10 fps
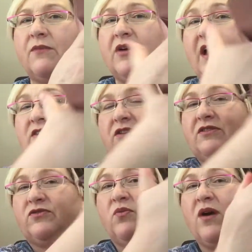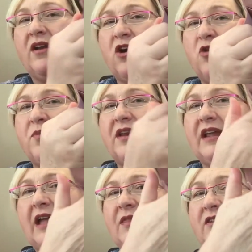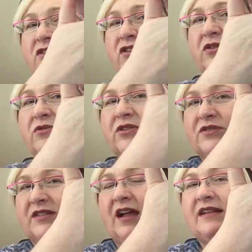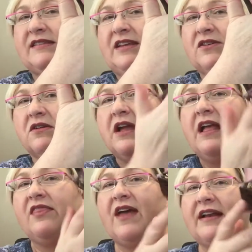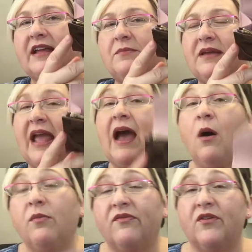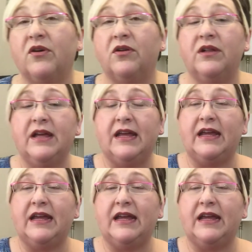well, actually there's one opening and then two little slots here that can be helpful